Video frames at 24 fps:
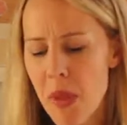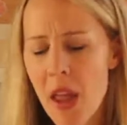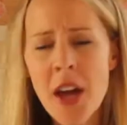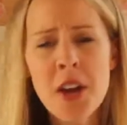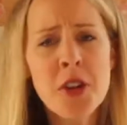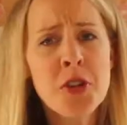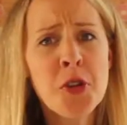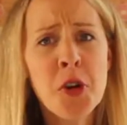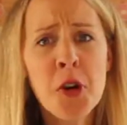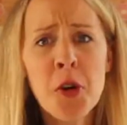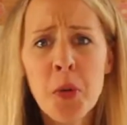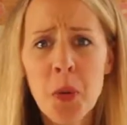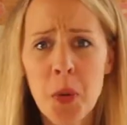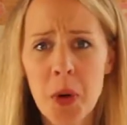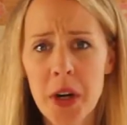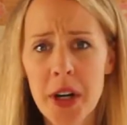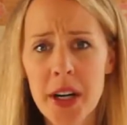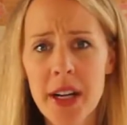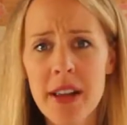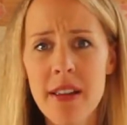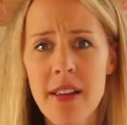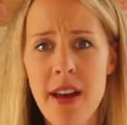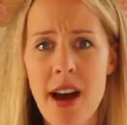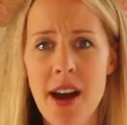And don't
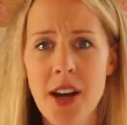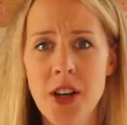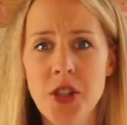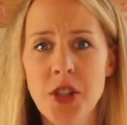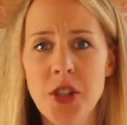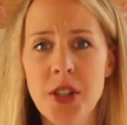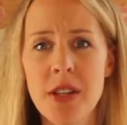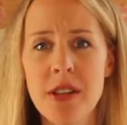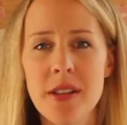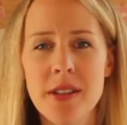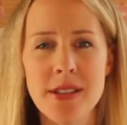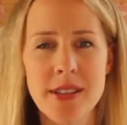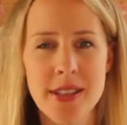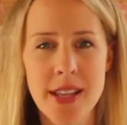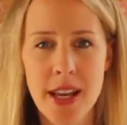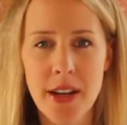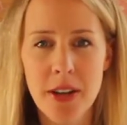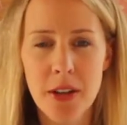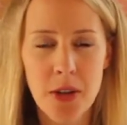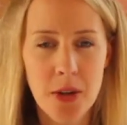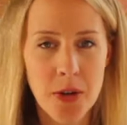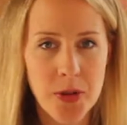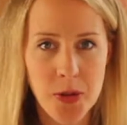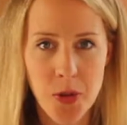worry, actually the
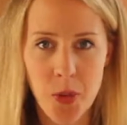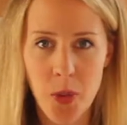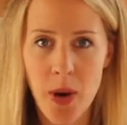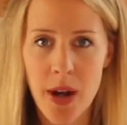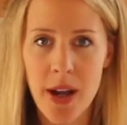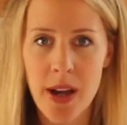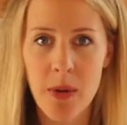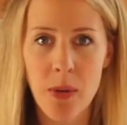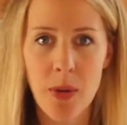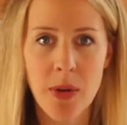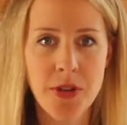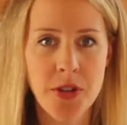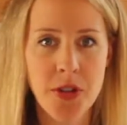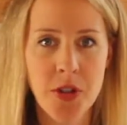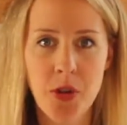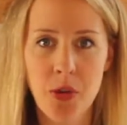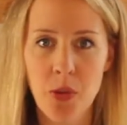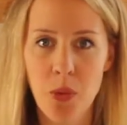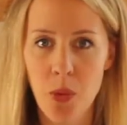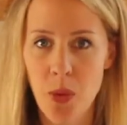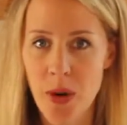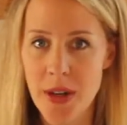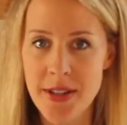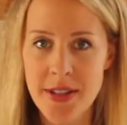scent goes away once
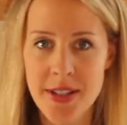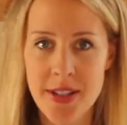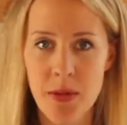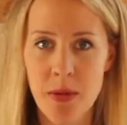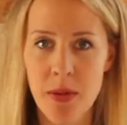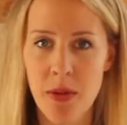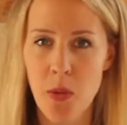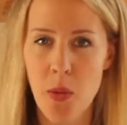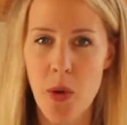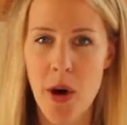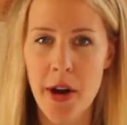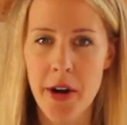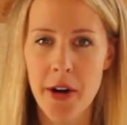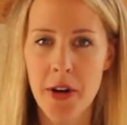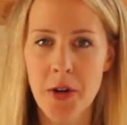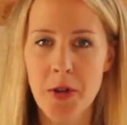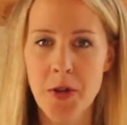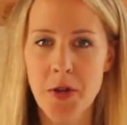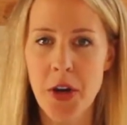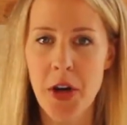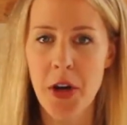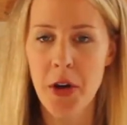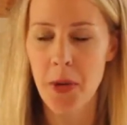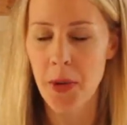you rinse it with water,
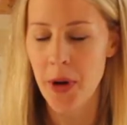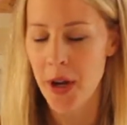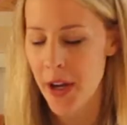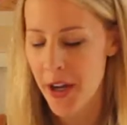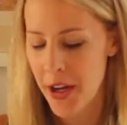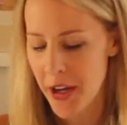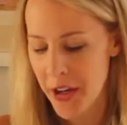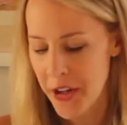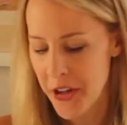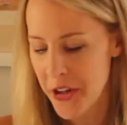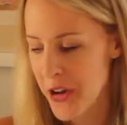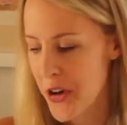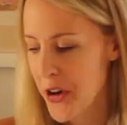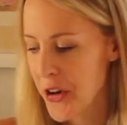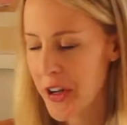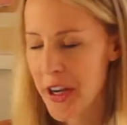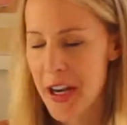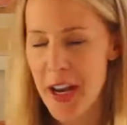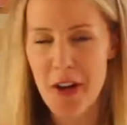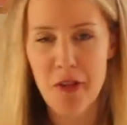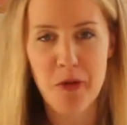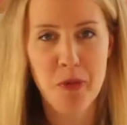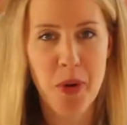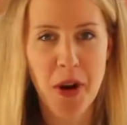so you're not
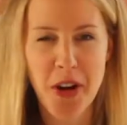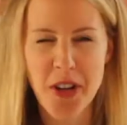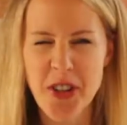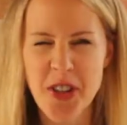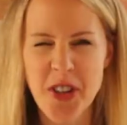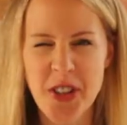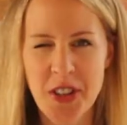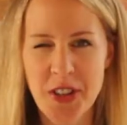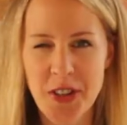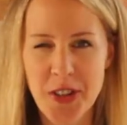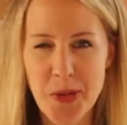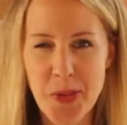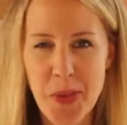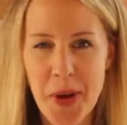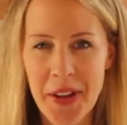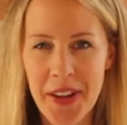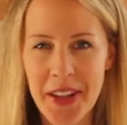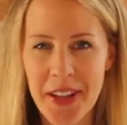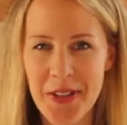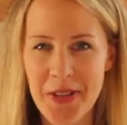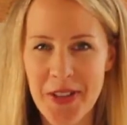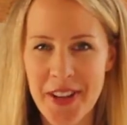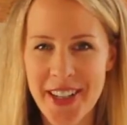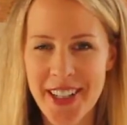going to have brushes that smell
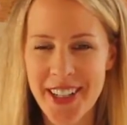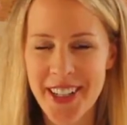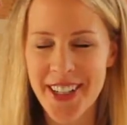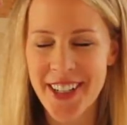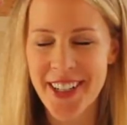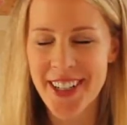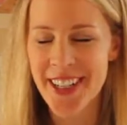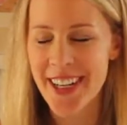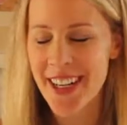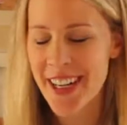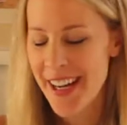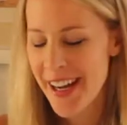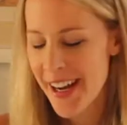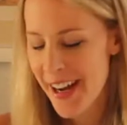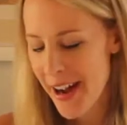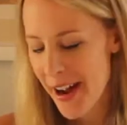like vinegar.